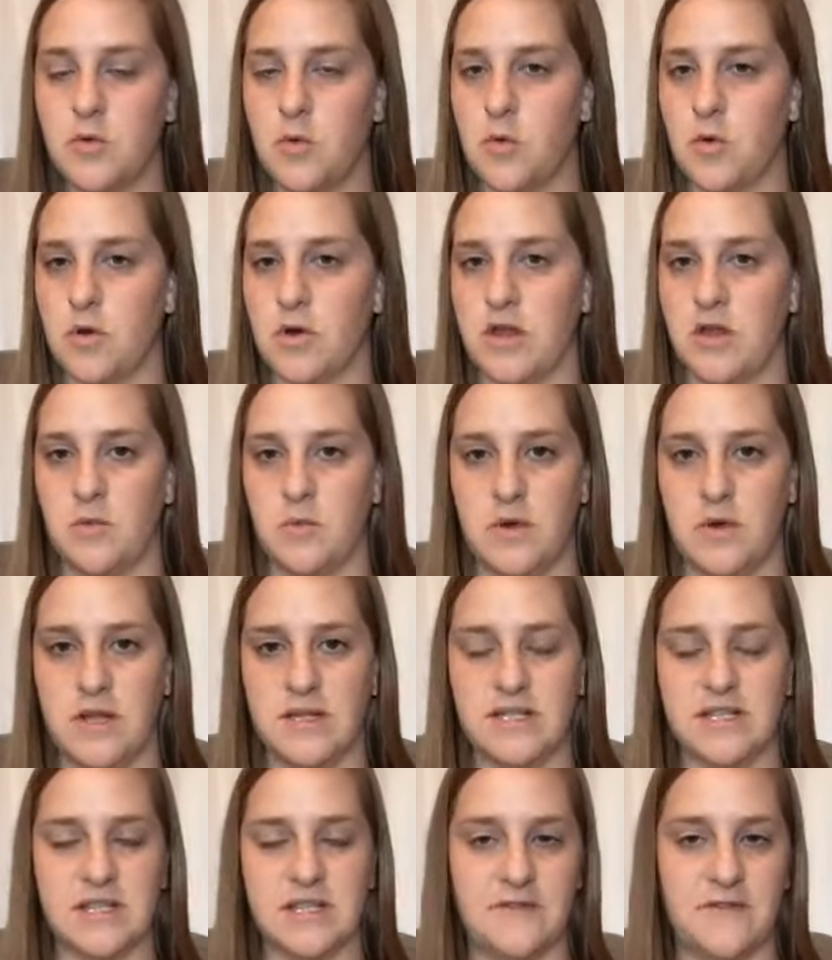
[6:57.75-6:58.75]
or you
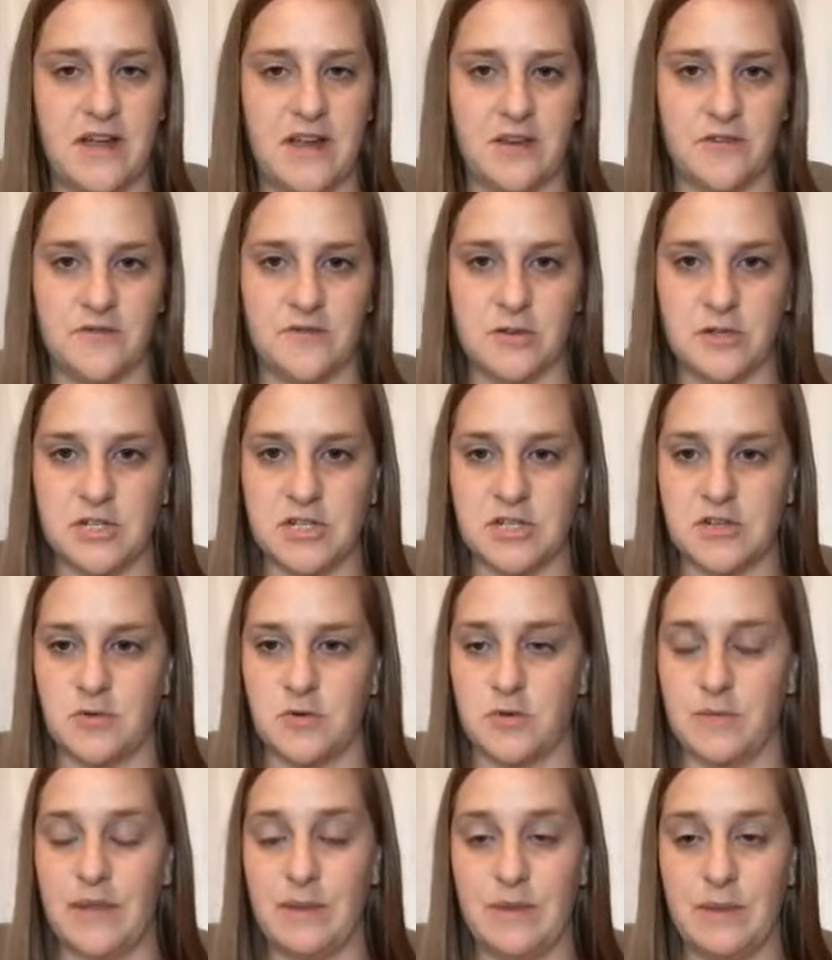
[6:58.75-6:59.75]
want the final version,
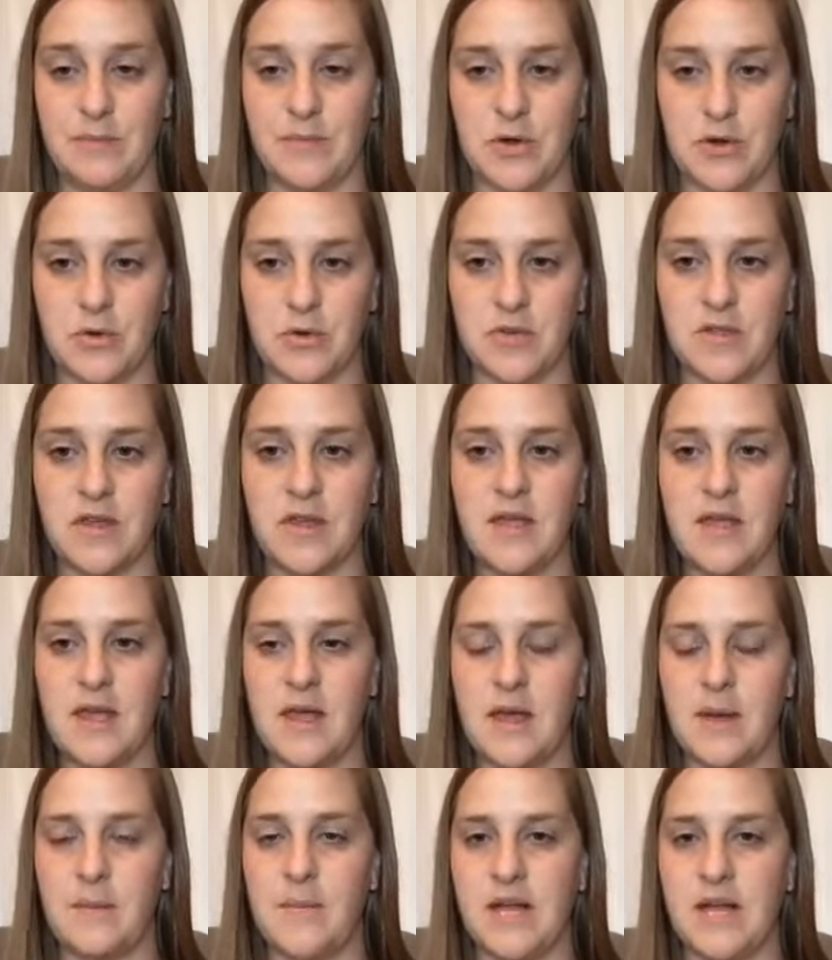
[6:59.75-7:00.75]
or maybe both,
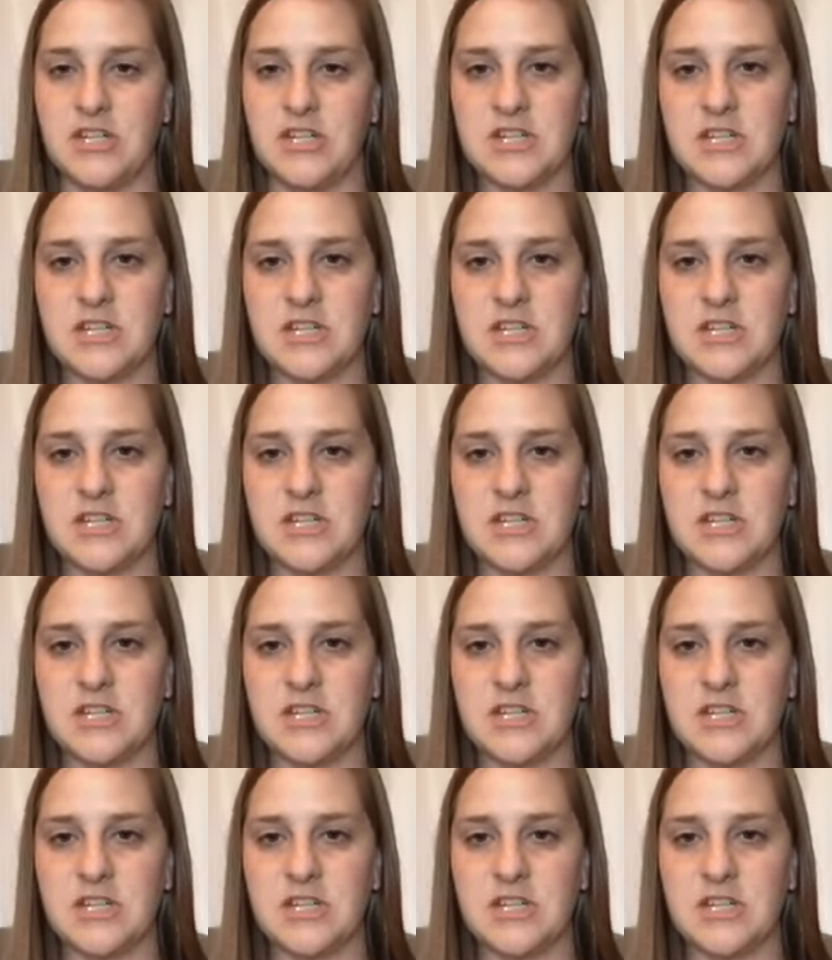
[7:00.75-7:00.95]
but just